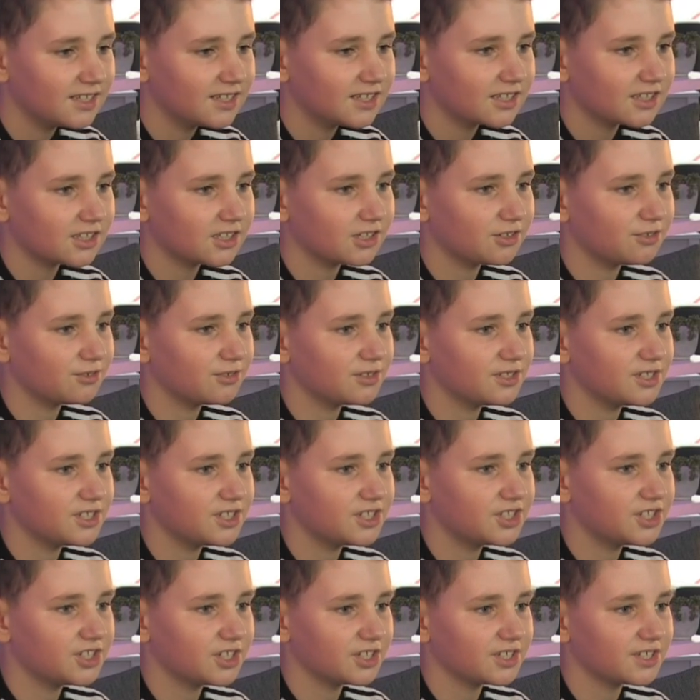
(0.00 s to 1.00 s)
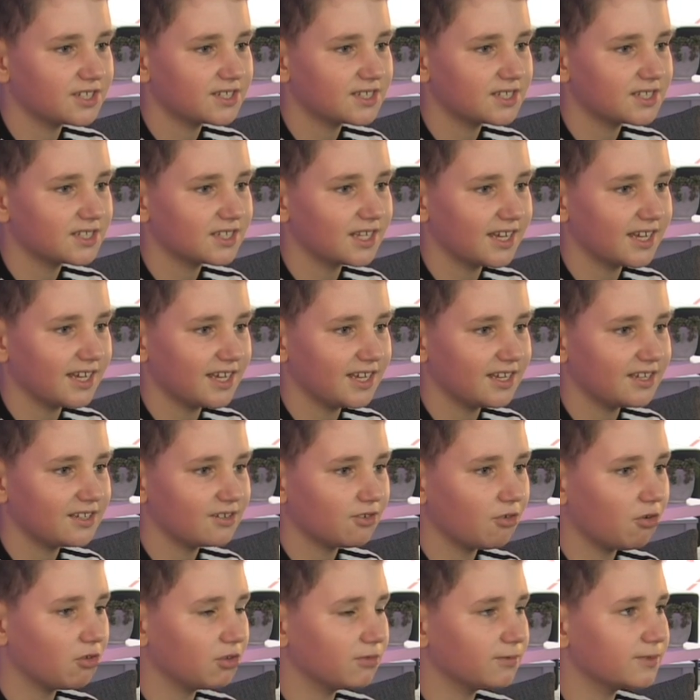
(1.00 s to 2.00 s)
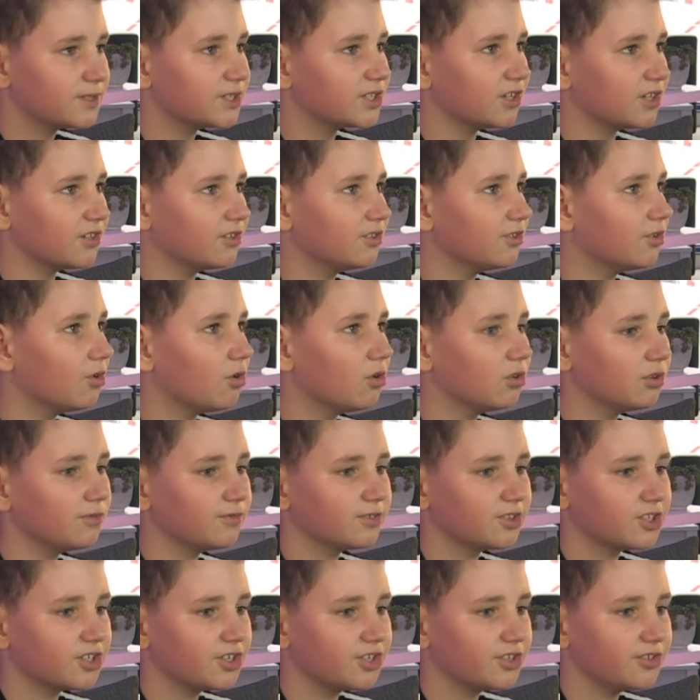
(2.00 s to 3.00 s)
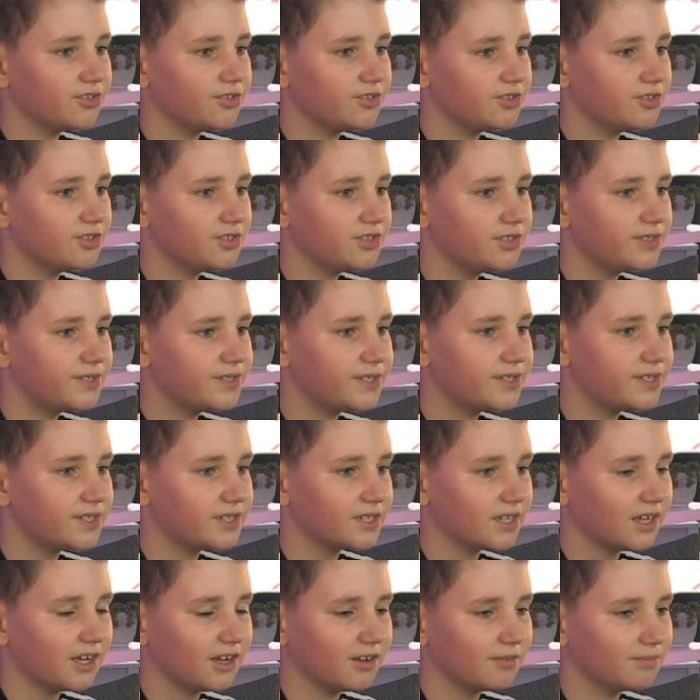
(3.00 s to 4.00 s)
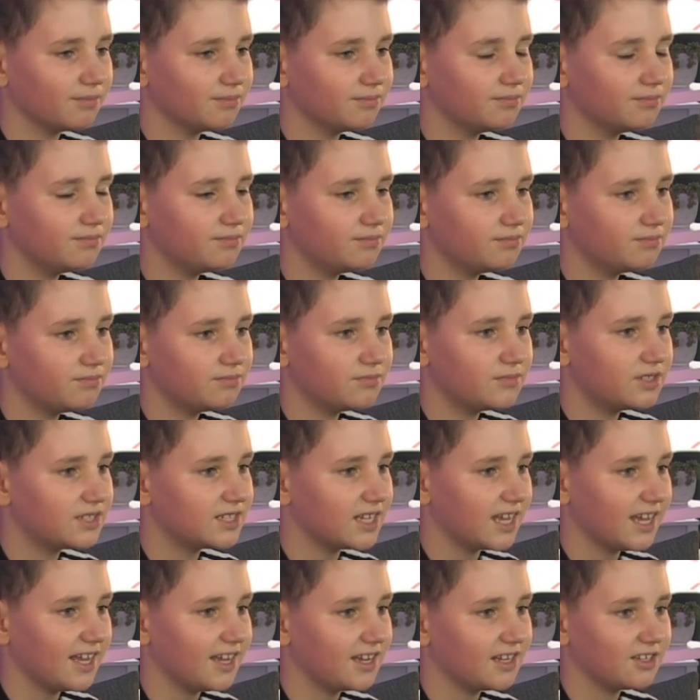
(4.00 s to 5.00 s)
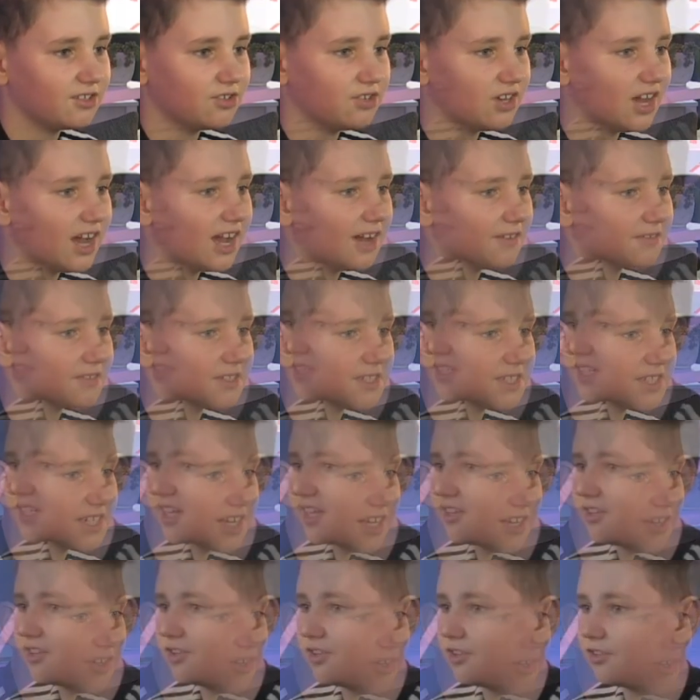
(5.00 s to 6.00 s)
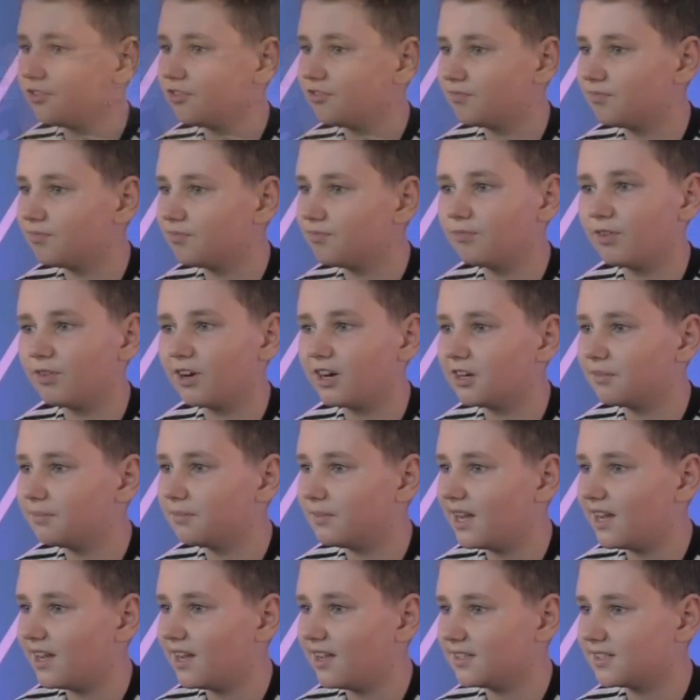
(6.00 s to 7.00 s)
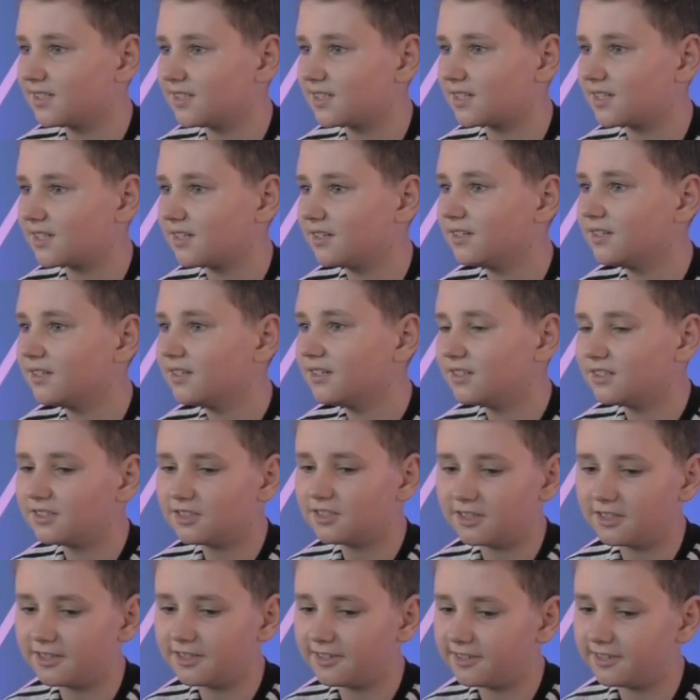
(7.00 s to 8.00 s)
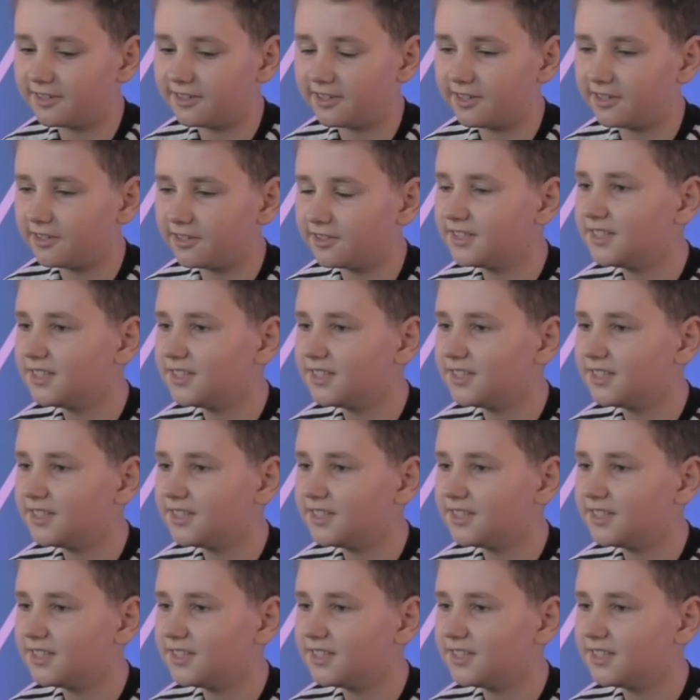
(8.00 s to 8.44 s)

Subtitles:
There was just like all of a sudden all over the news saying you have to stay at home, wear a mask, da da da da.